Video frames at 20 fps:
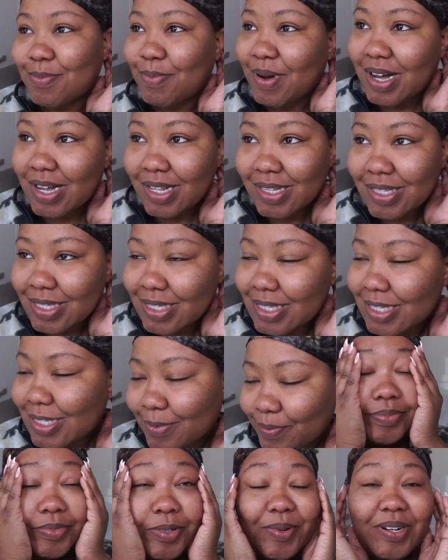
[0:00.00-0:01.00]
buns.
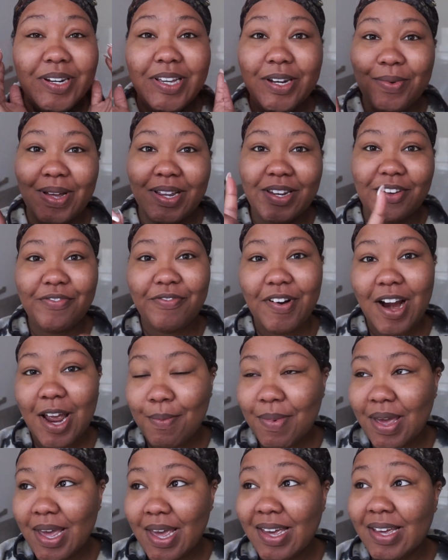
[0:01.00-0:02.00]
We did the
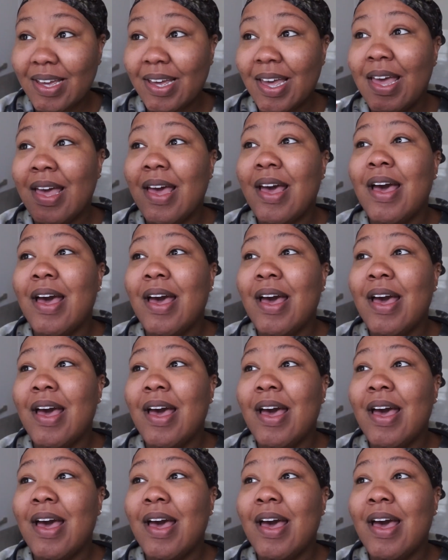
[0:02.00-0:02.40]
fry bake.